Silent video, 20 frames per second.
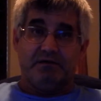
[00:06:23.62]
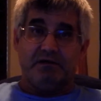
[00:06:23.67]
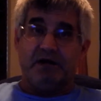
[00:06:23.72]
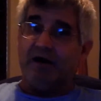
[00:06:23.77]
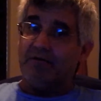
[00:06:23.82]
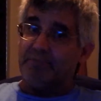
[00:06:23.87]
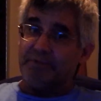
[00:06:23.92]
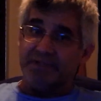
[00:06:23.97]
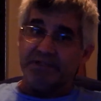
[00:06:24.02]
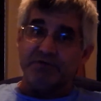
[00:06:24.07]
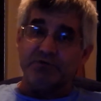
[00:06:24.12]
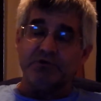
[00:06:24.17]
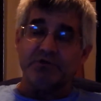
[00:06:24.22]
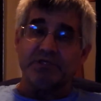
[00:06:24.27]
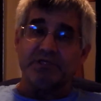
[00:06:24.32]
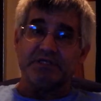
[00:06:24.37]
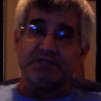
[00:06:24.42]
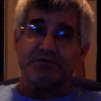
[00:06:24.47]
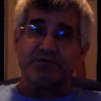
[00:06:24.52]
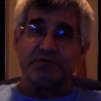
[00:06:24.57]
I've been
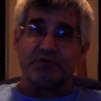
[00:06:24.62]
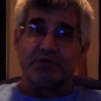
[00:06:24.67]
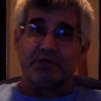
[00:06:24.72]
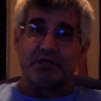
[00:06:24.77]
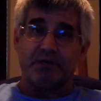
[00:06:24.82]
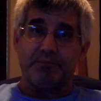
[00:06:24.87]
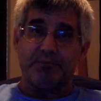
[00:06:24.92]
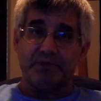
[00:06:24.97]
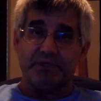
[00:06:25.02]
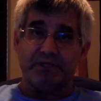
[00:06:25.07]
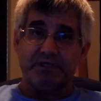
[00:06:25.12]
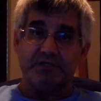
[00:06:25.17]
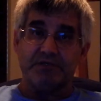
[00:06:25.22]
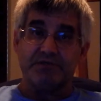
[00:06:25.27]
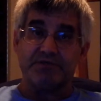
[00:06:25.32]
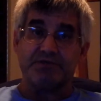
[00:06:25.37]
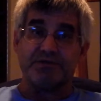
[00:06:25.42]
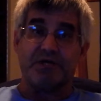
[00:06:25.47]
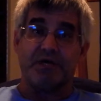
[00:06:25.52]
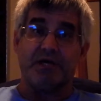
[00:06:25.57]
doing this for a couple of
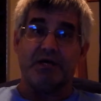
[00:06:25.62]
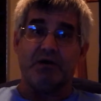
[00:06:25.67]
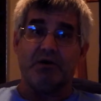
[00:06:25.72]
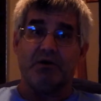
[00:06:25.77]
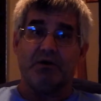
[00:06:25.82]
years now.